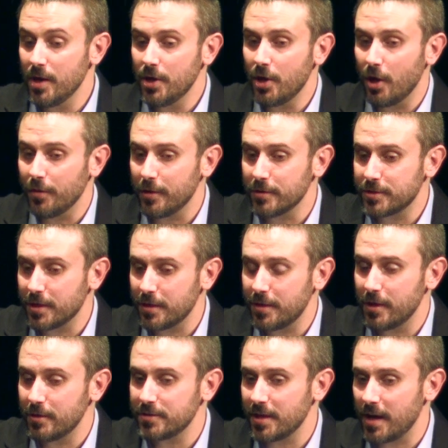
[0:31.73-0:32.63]
you know there's a,
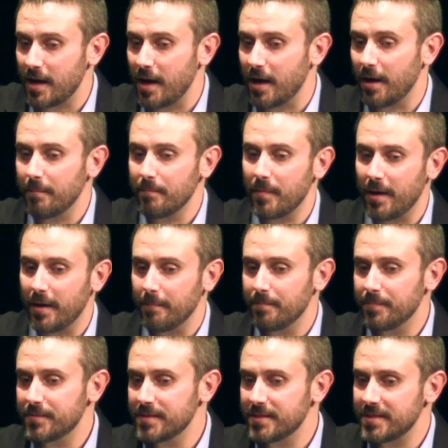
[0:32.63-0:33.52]
there's a, uh, a
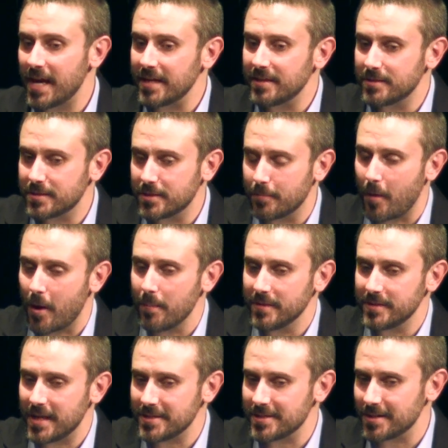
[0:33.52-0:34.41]
State
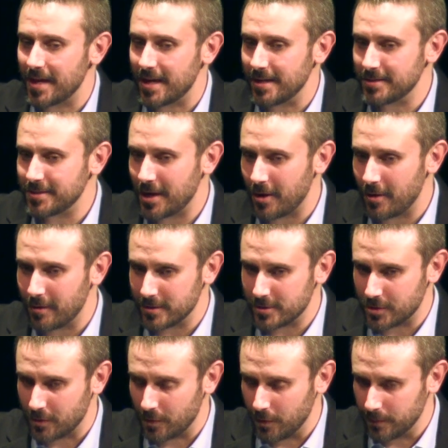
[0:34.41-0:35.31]
Department designated
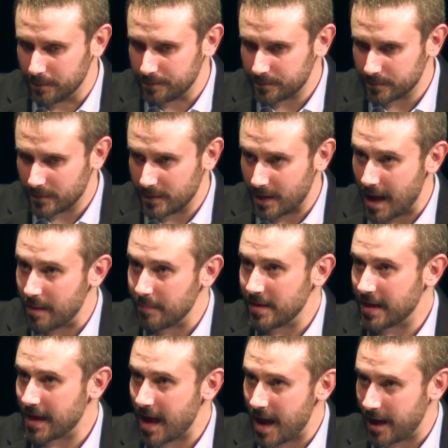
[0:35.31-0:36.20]
terrorist group, the
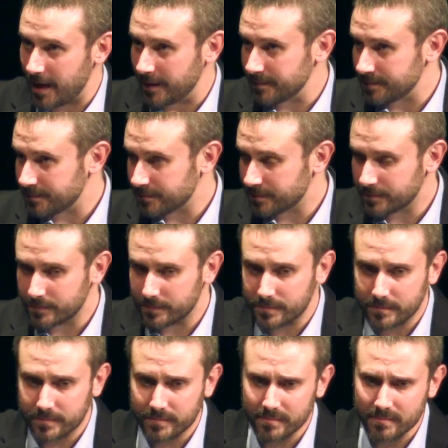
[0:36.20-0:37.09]
M E K,
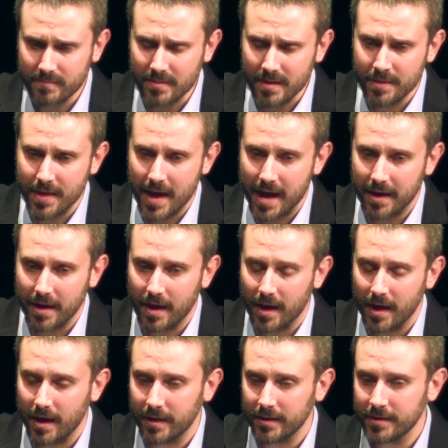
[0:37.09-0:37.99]
that
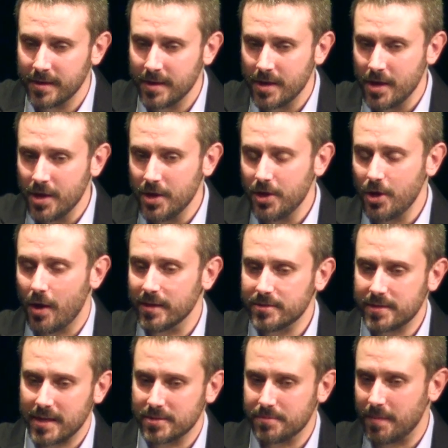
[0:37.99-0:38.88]
uh, you know
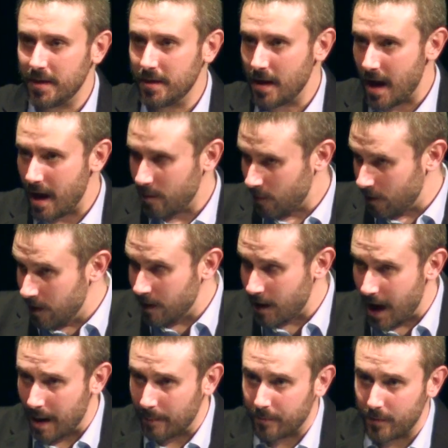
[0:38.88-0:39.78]
has, has been
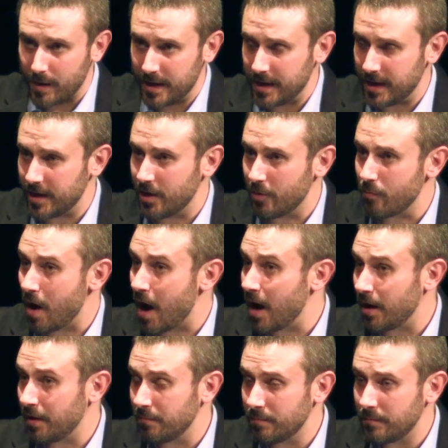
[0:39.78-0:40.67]
operating in
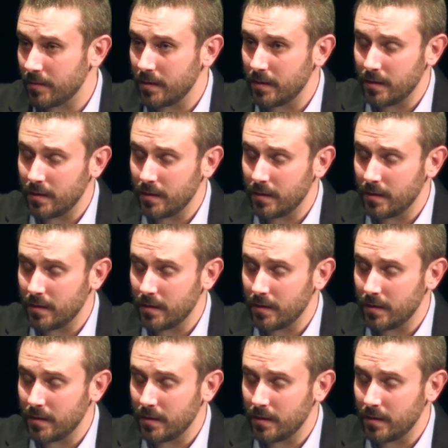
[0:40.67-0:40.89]
Iran